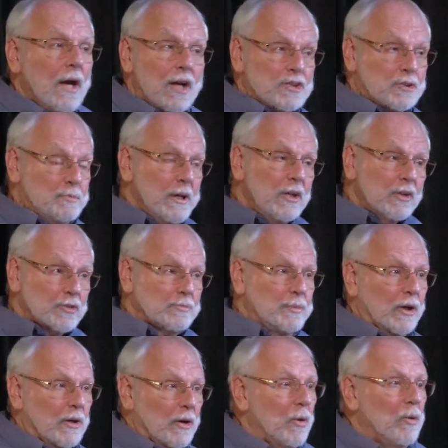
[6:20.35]
A speakers
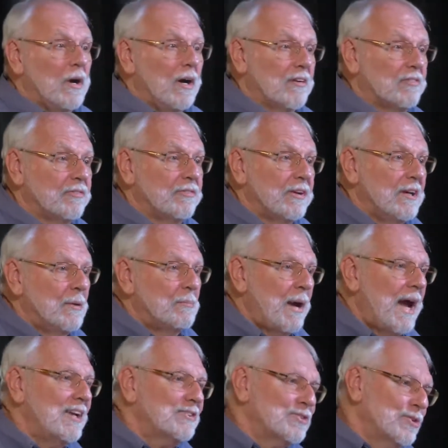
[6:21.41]
bureau of
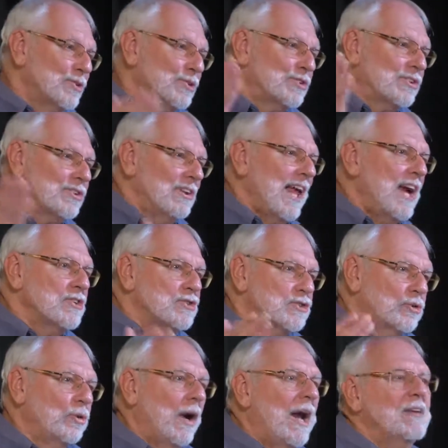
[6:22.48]
pastors
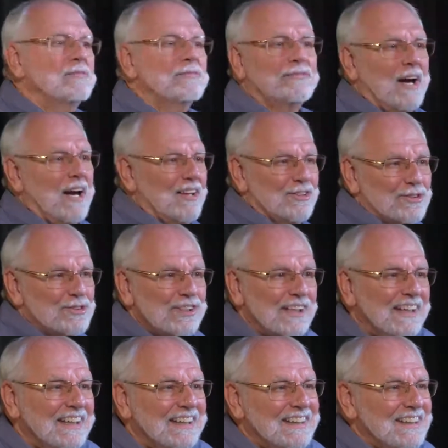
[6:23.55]
slash grandfathers
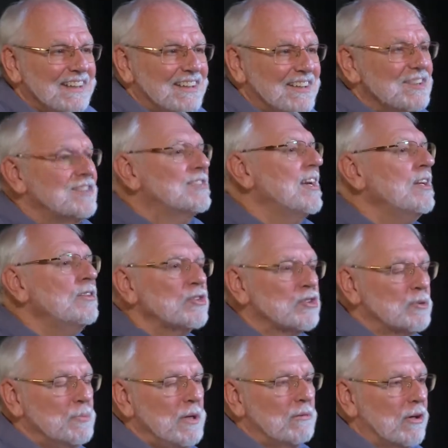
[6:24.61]
continues
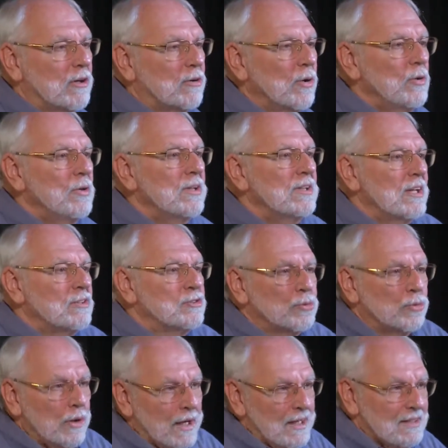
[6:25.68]
to be recruited and
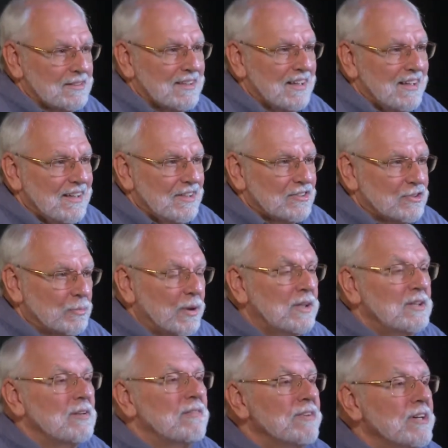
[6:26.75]
trained to
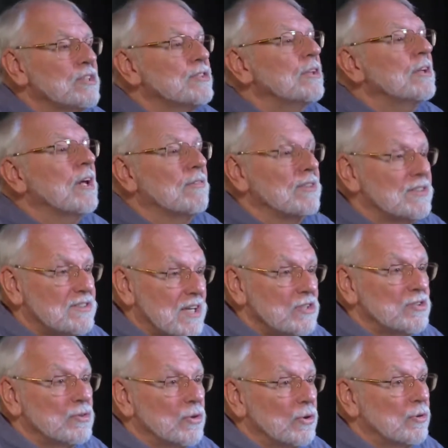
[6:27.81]
bring the vision of
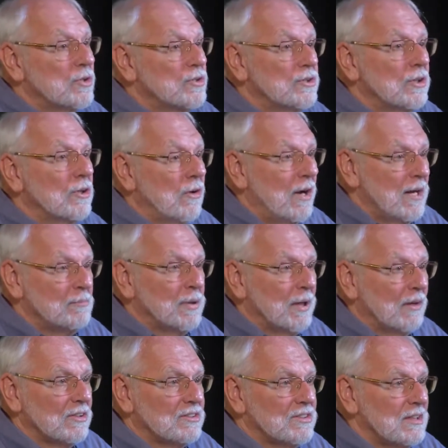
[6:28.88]
intentional Christian
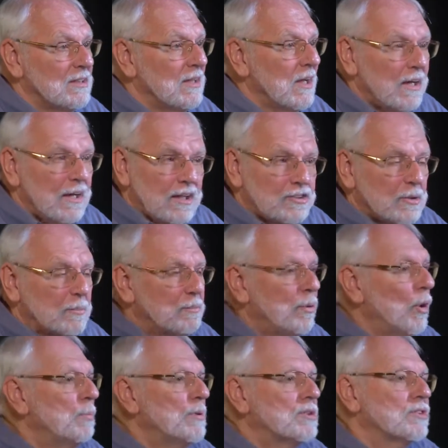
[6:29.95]
grandparenting to
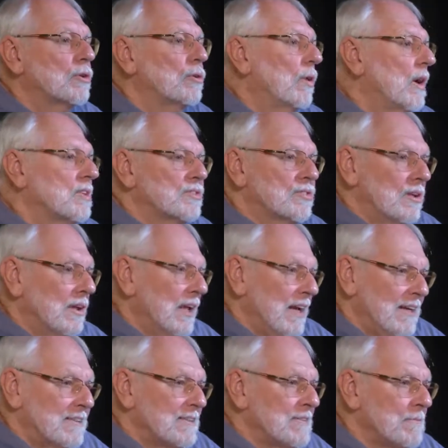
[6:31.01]
pulpits across the
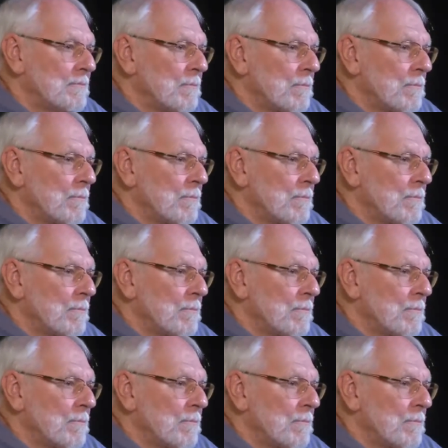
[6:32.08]
land.